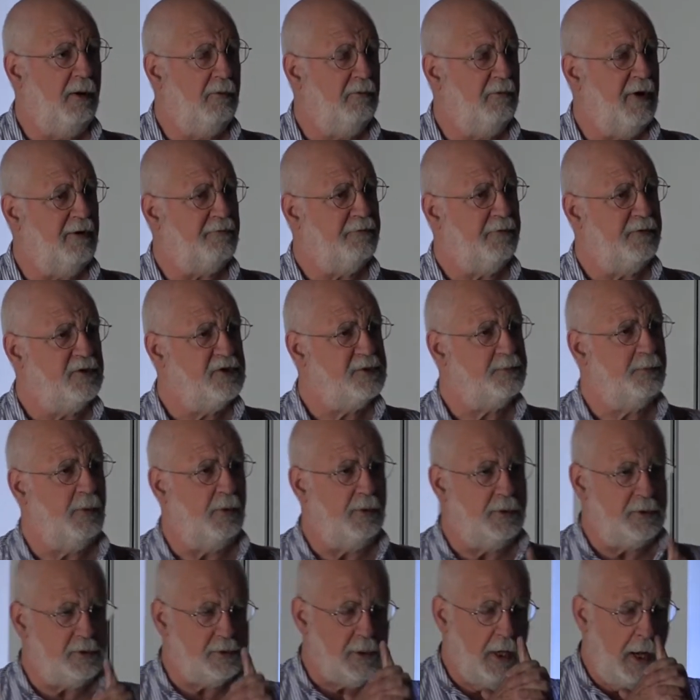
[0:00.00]
reference
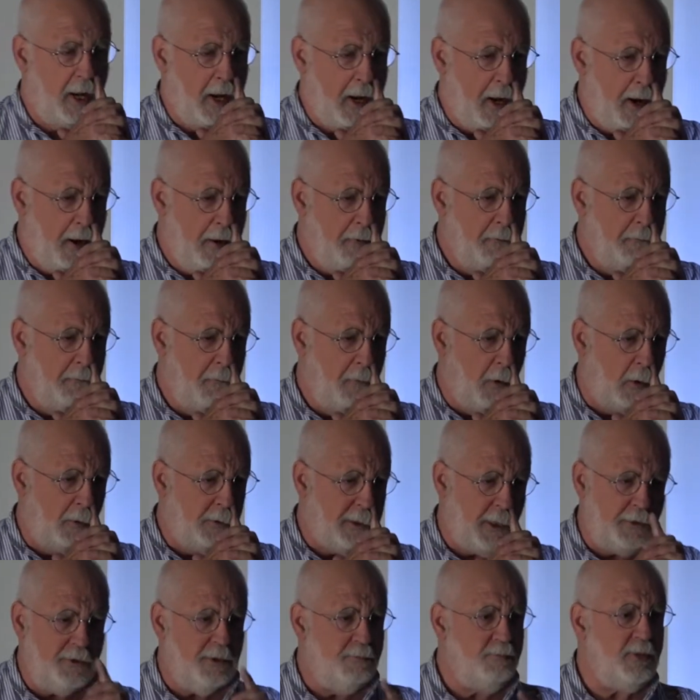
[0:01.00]
points.
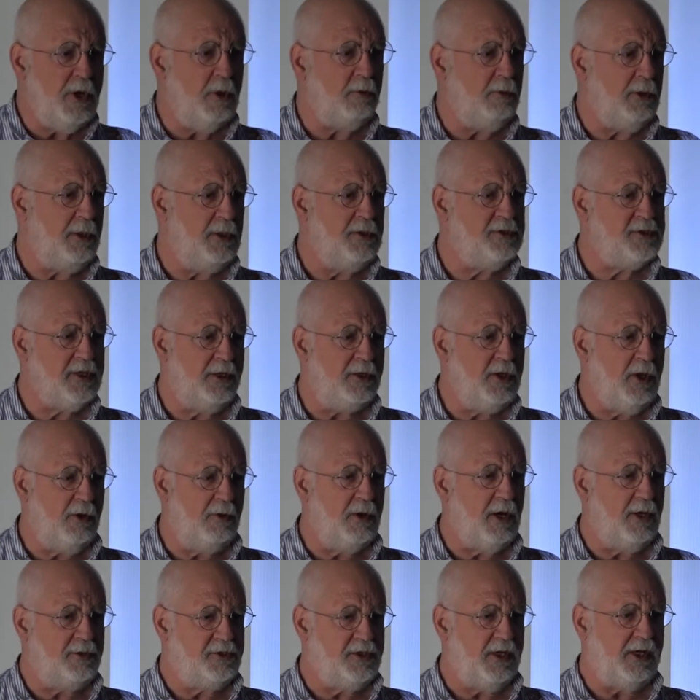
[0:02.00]
Although the mutinies in the
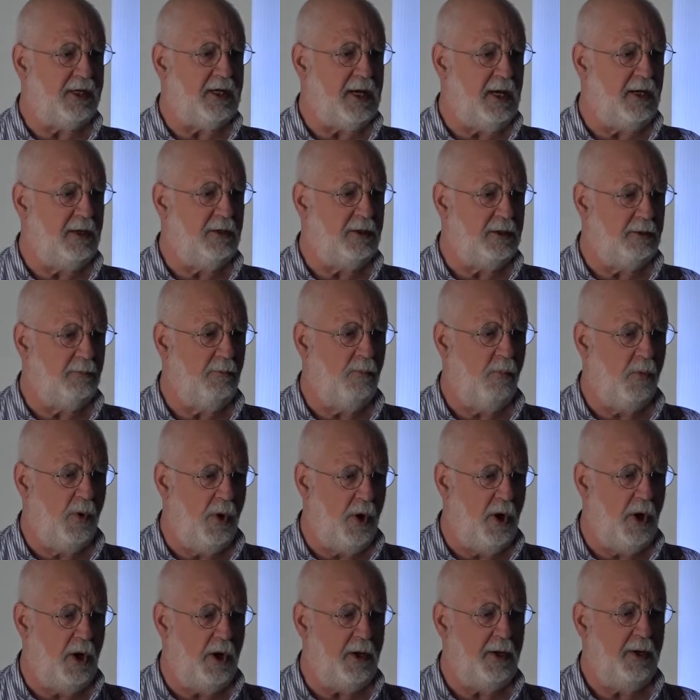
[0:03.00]
United Kingdom
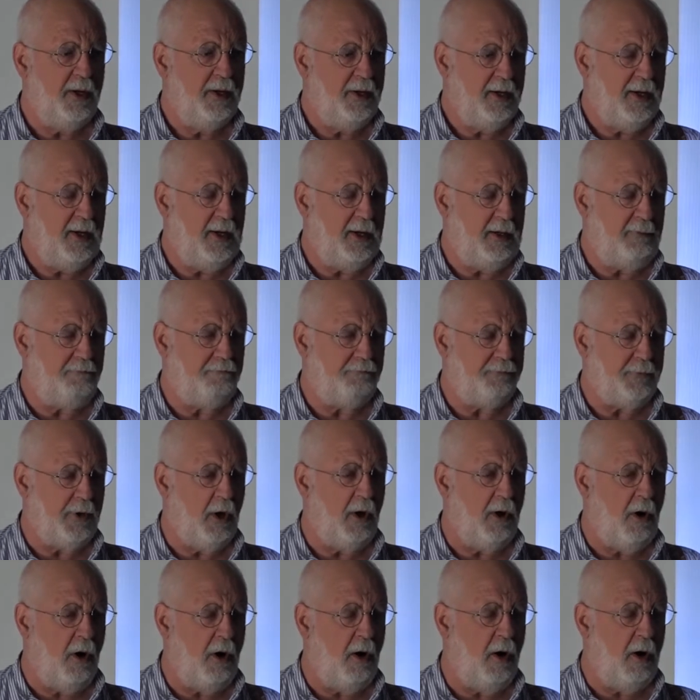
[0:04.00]
were,
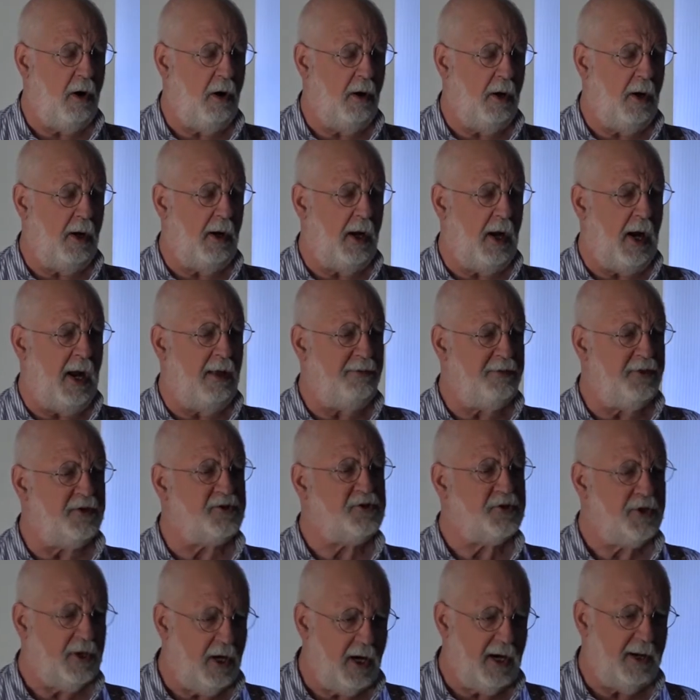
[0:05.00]
at the
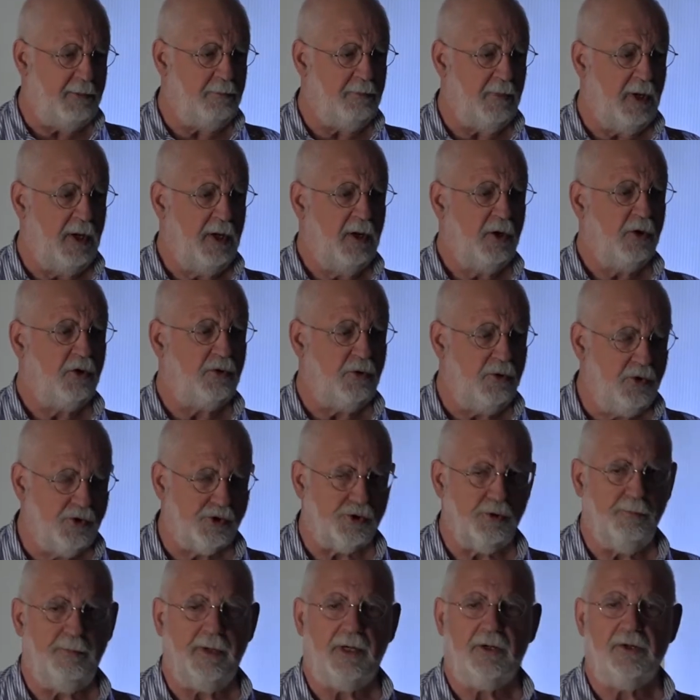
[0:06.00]
time,
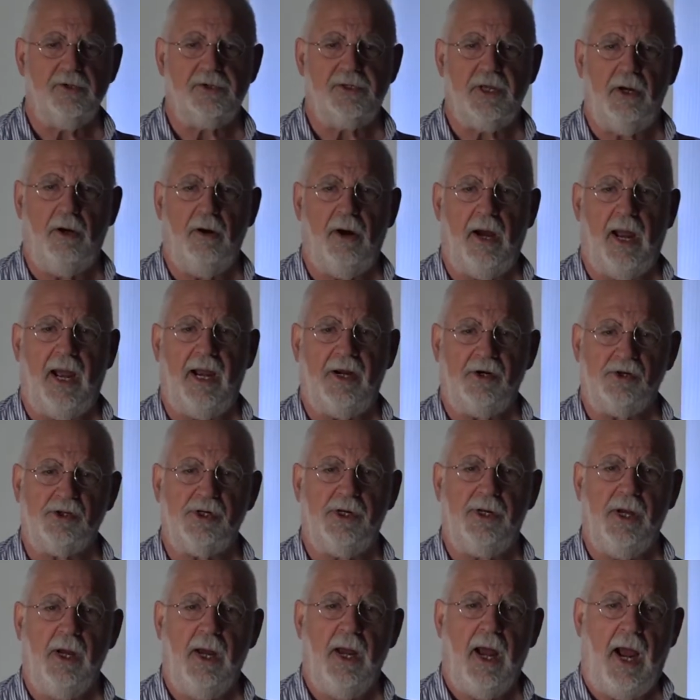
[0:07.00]
crucial, because they are
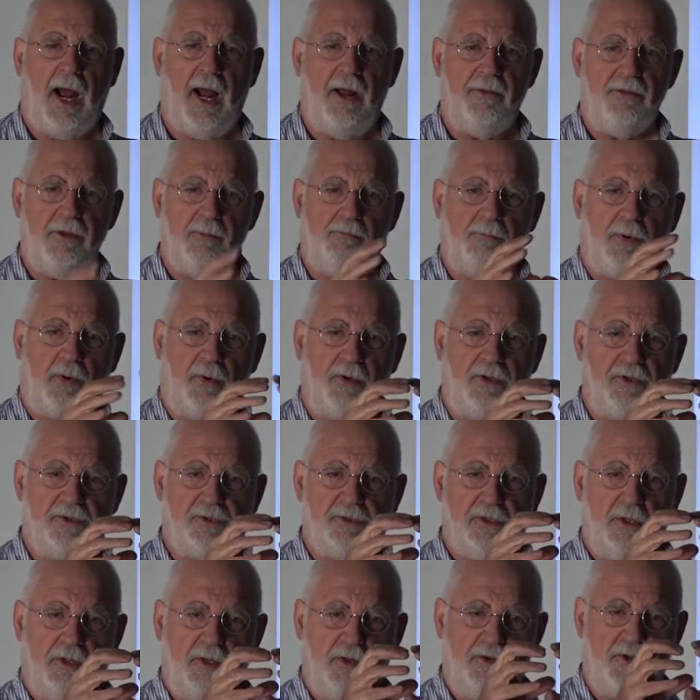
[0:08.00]
actually at the
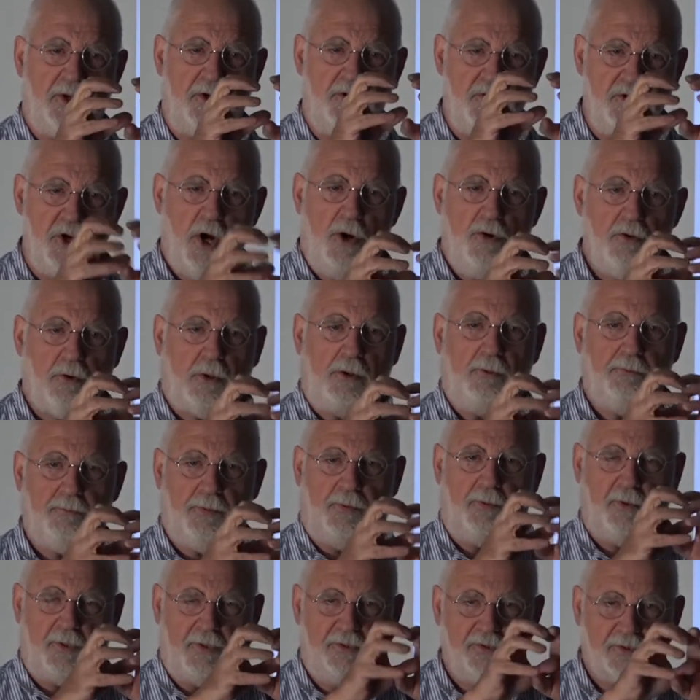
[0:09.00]
points, the nodal
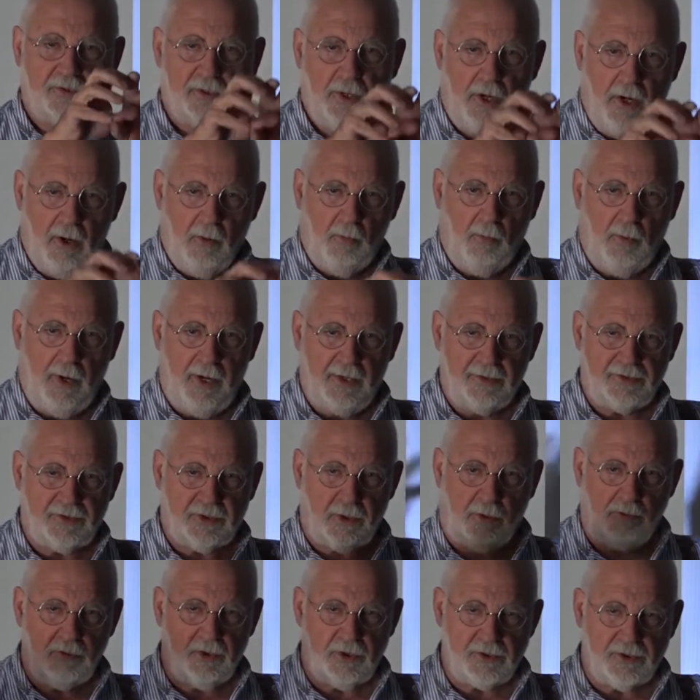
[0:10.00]
points, where
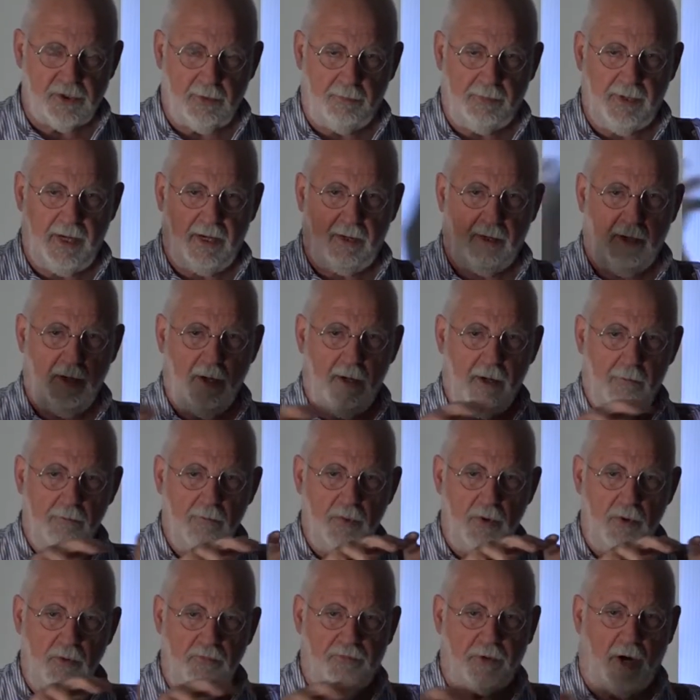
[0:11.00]
soldiers are being
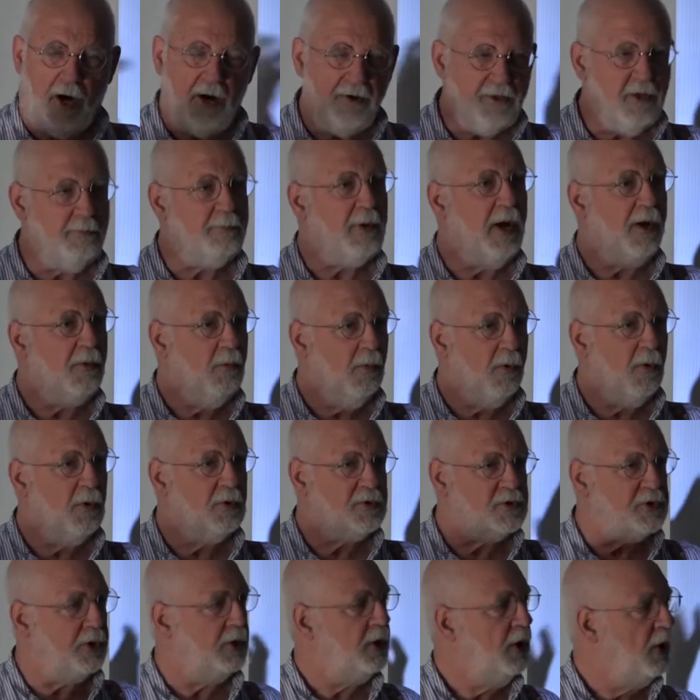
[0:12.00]
moved either by
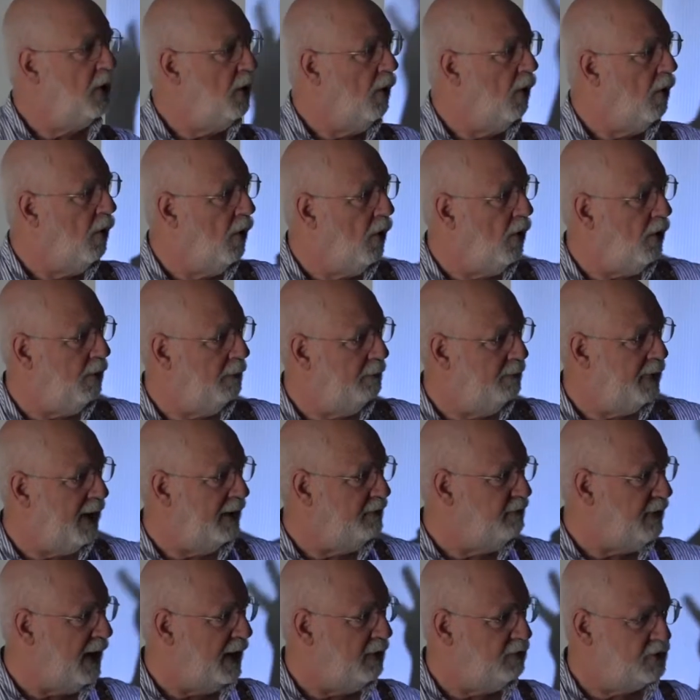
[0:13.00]
water or
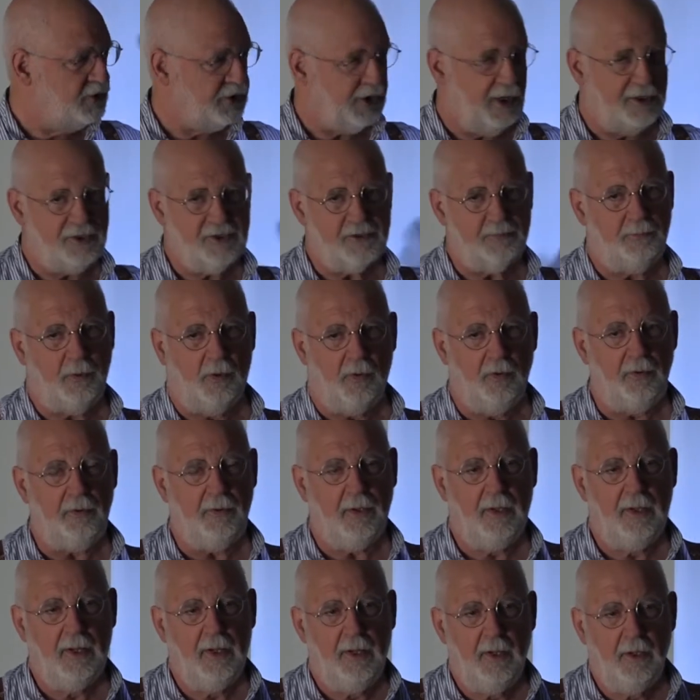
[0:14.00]
by rail transport,
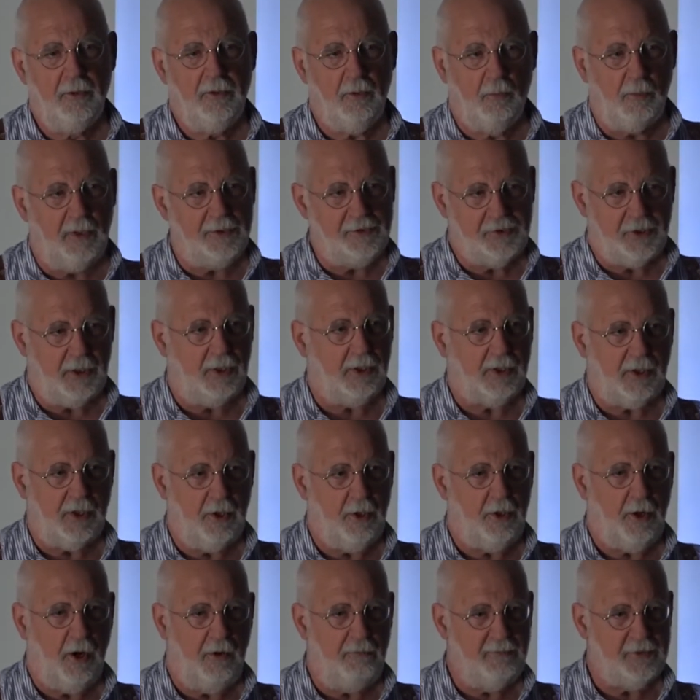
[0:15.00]
the ones that
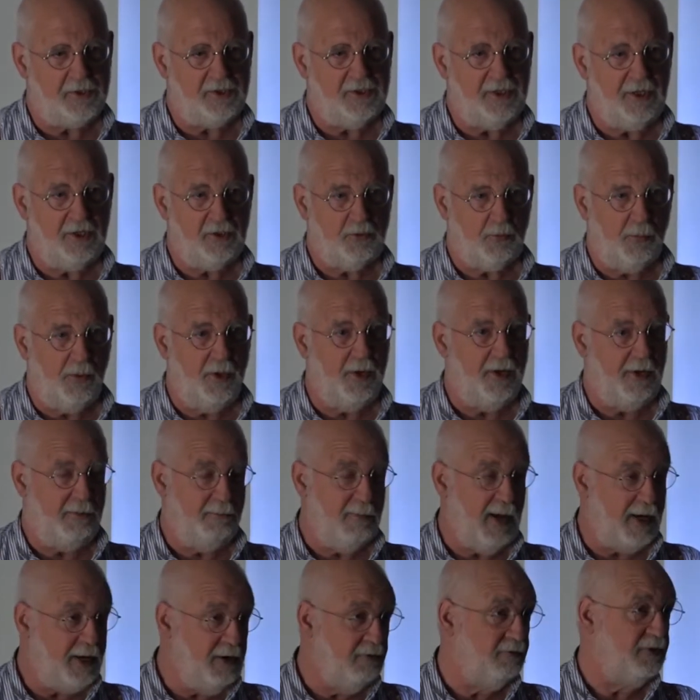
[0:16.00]
occurred overseas were, in
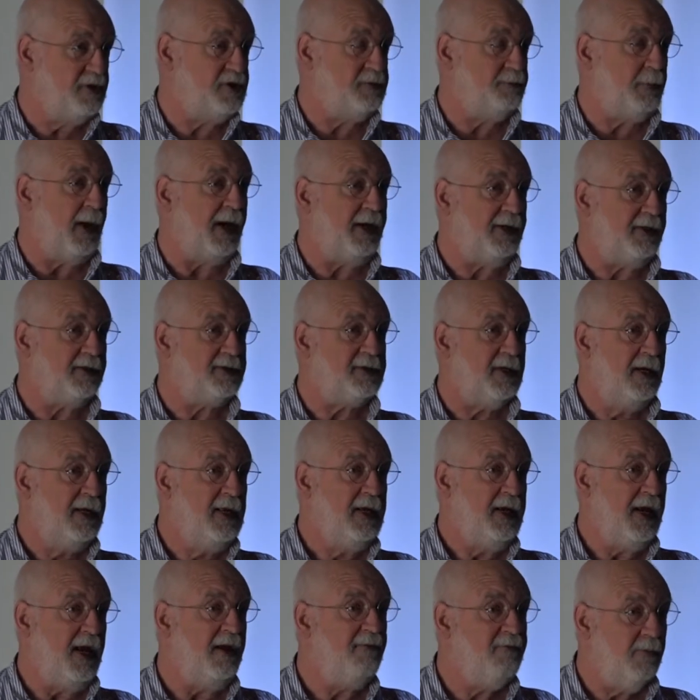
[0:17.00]
many respects,
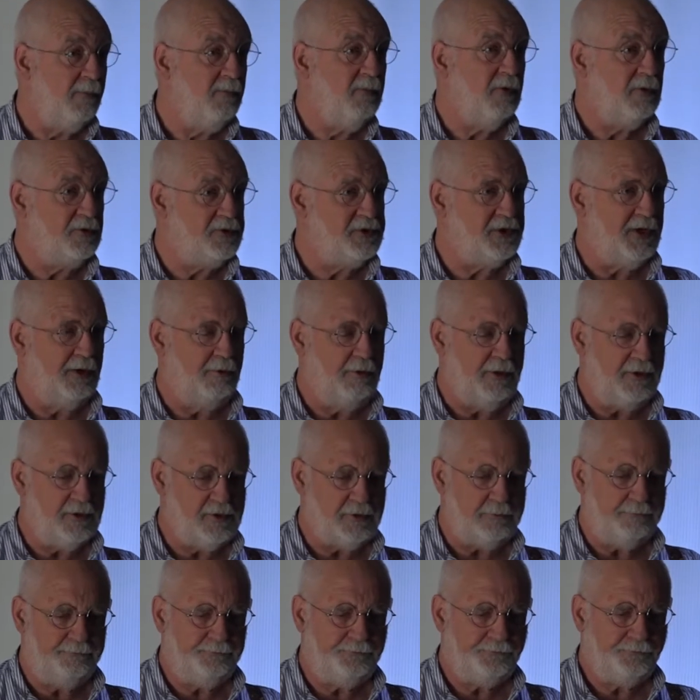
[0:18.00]
even more
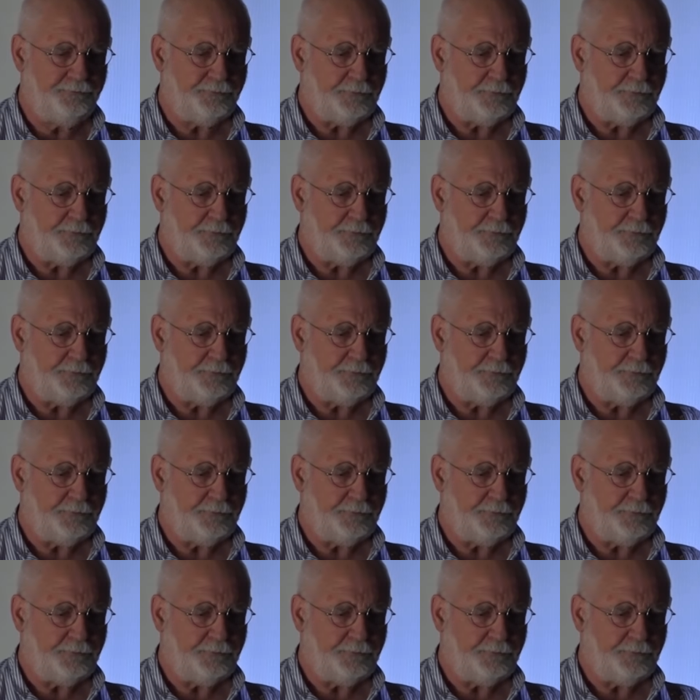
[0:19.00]
serious.